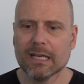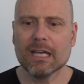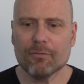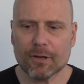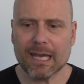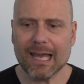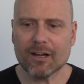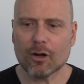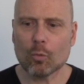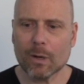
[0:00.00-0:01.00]
if a
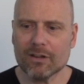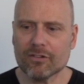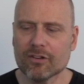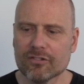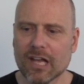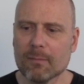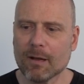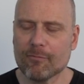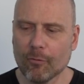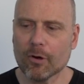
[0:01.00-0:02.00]
candidate wins in a state
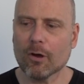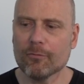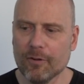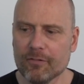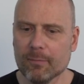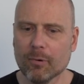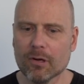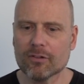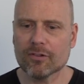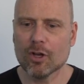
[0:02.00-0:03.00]
by 40 or 50
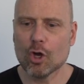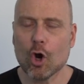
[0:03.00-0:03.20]
points,